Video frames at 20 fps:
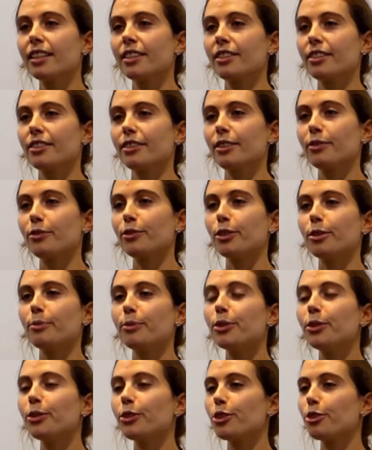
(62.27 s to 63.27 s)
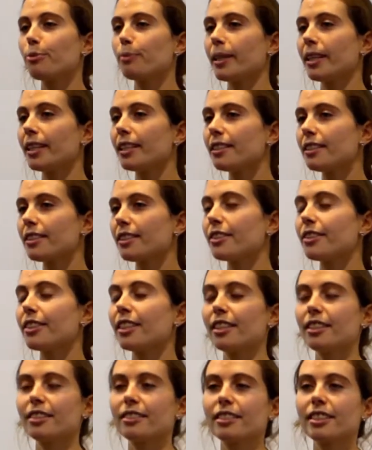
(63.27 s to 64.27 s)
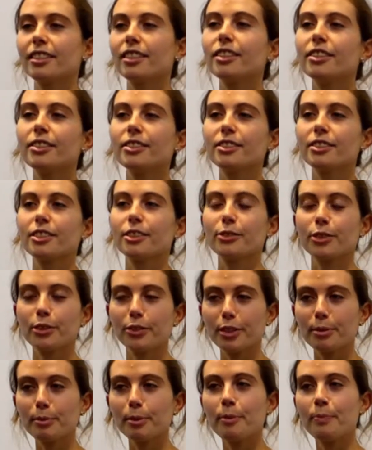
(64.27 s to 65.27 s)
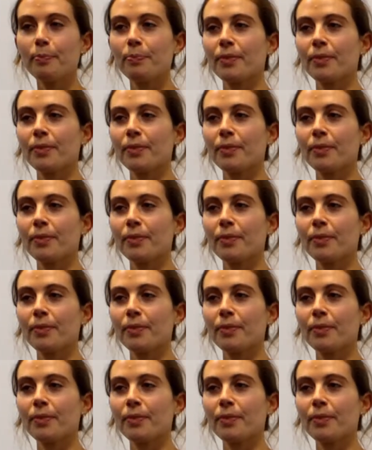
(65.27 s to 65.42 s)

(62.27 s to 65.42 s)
So it formed huge beds all along the coast of Europe.